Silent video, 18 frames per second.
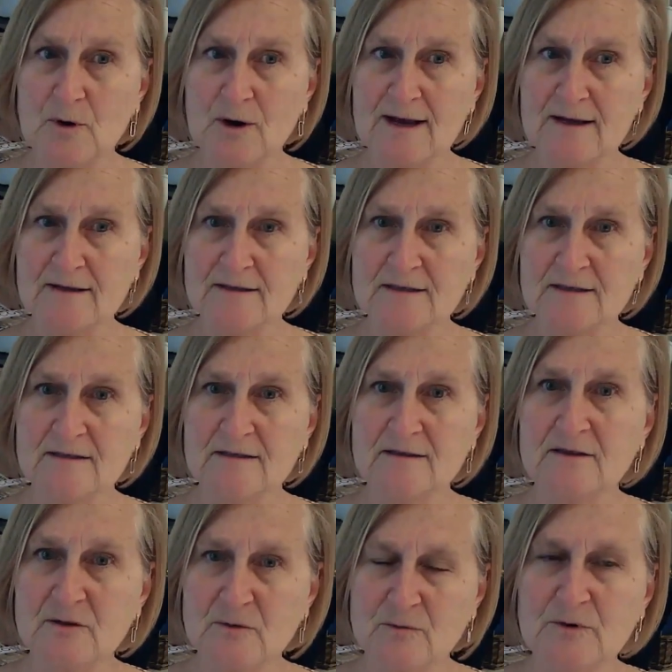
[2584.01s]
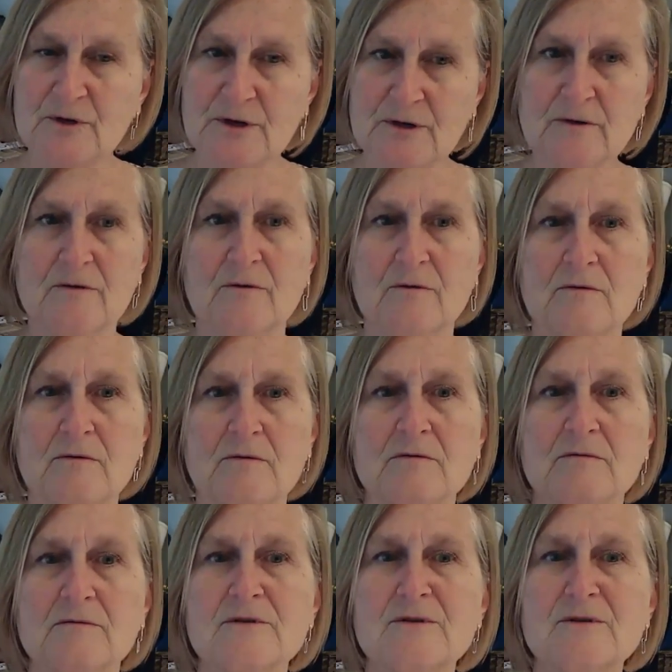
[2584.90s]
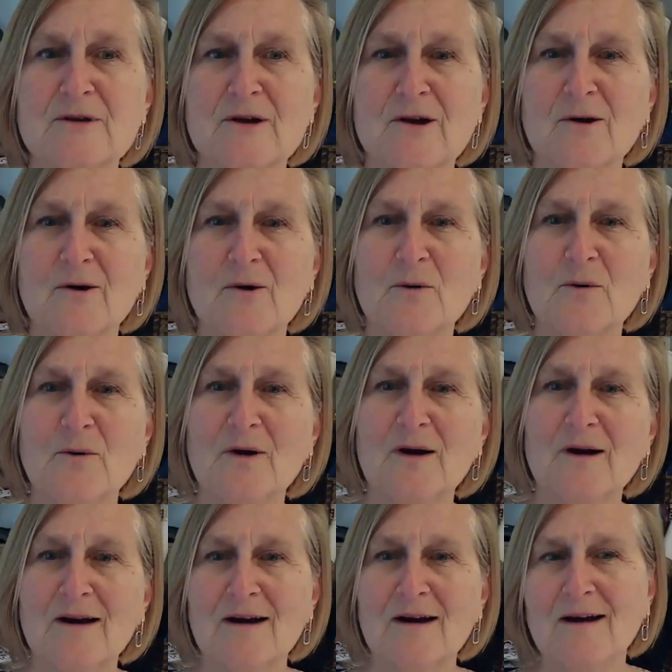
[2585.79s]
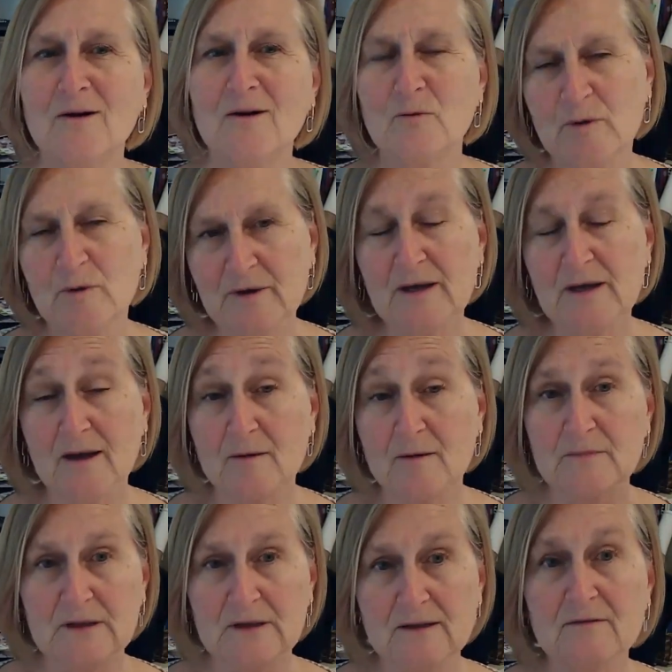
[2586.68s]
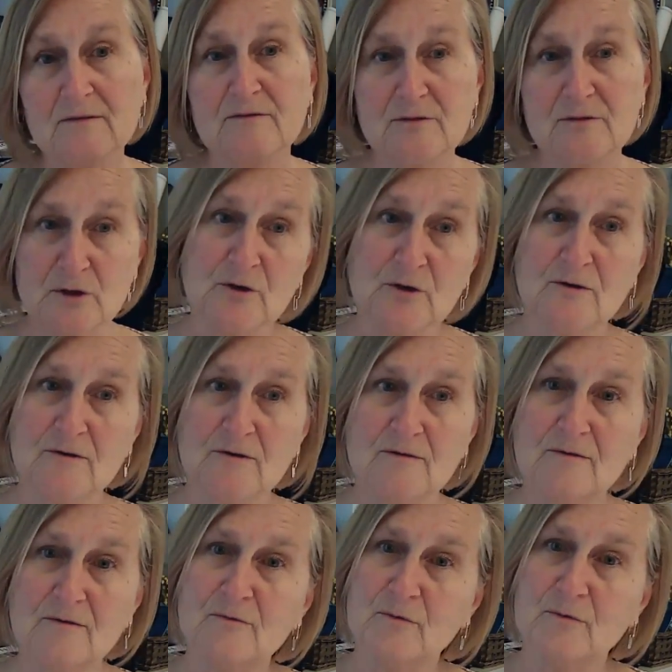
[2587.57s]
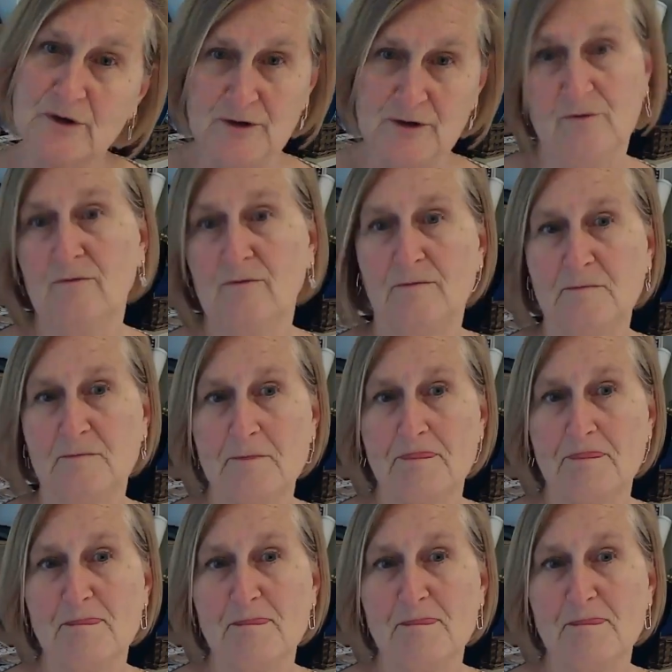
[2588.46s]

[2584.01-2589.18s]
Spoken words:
branded the Renew. So we became Live, Learn, Renew.